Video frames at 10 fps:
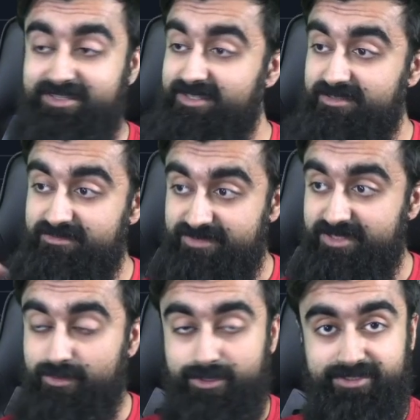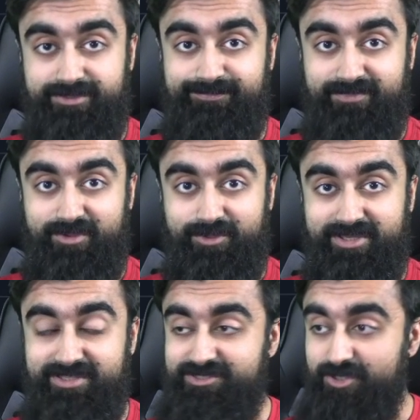Nvidia worked.
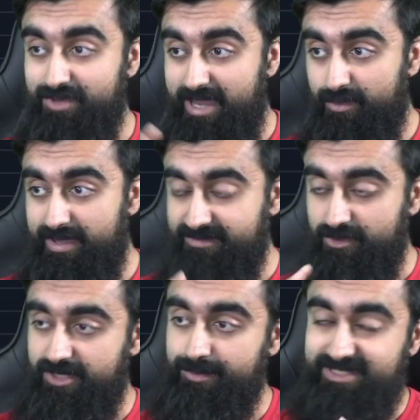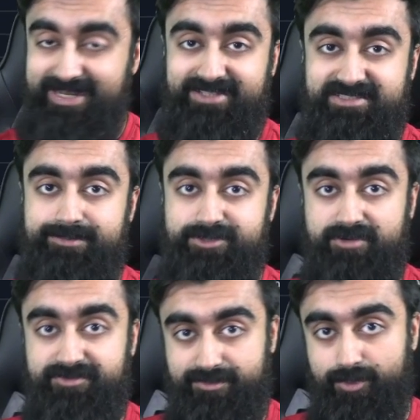Okay, so now we have to look at what the next steps
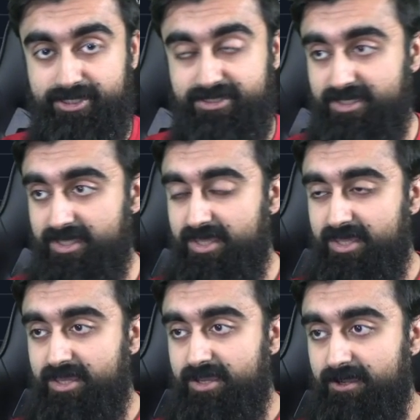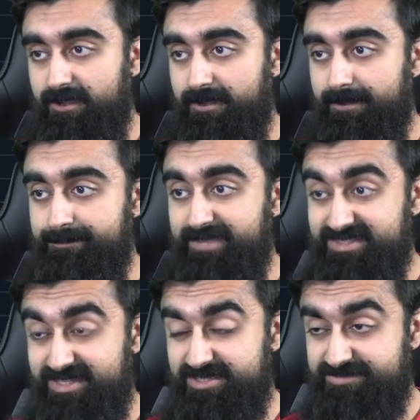are for the market. In
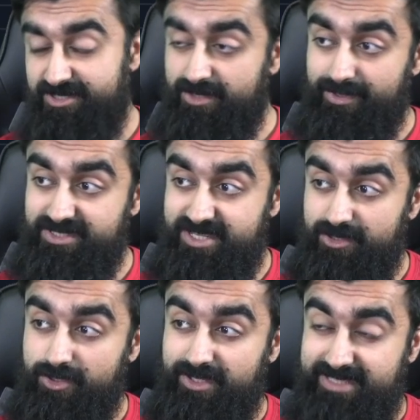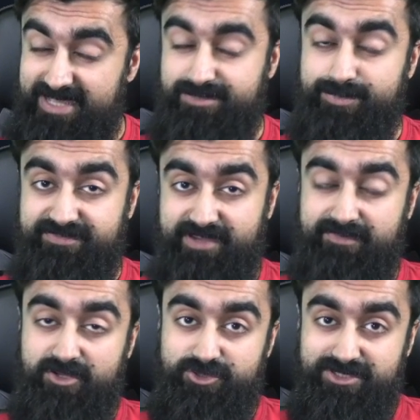today's video, we're going to take a look at the S&P
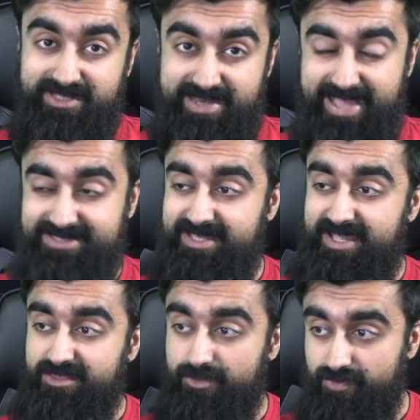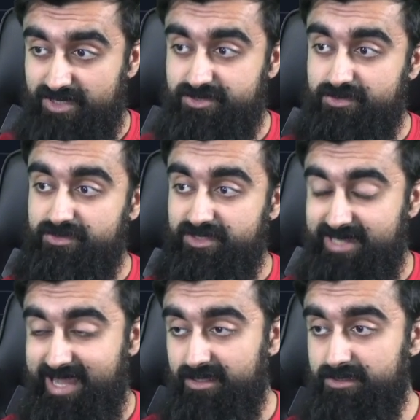500, the NASDAQ, the Russell, the
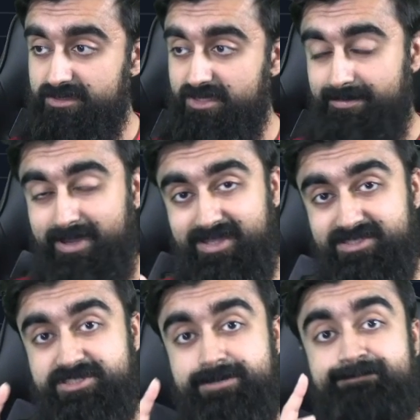dollar, the bonds.